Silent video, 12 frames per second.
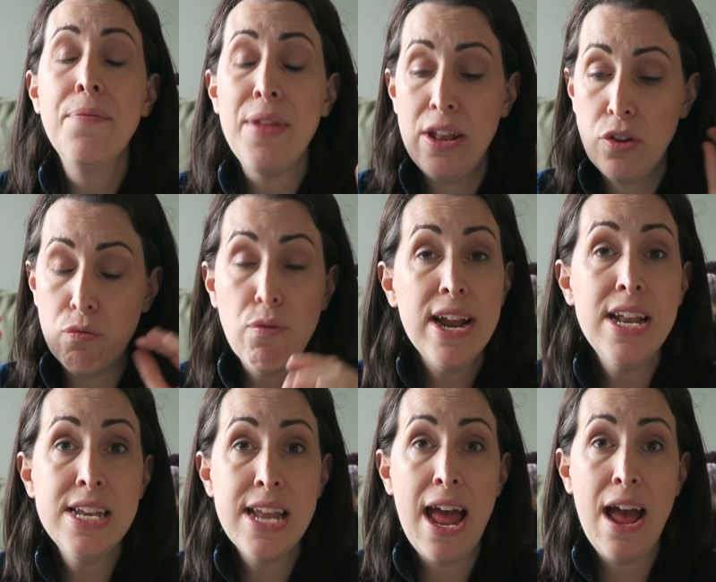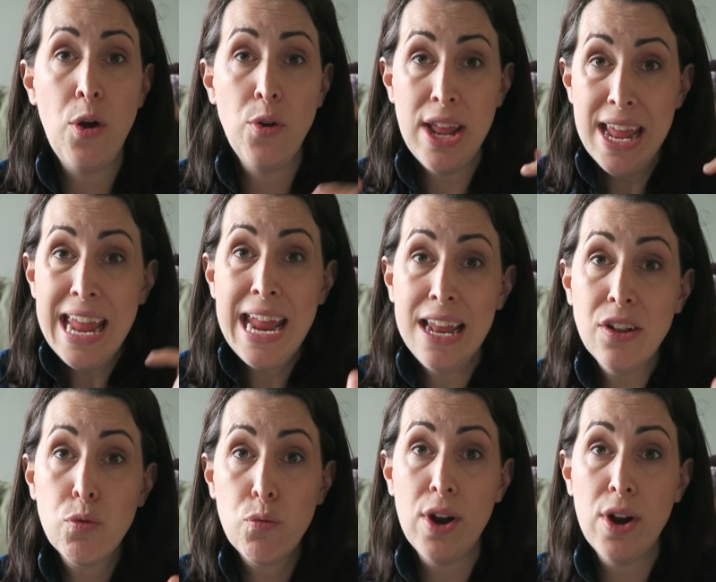It's written down. It's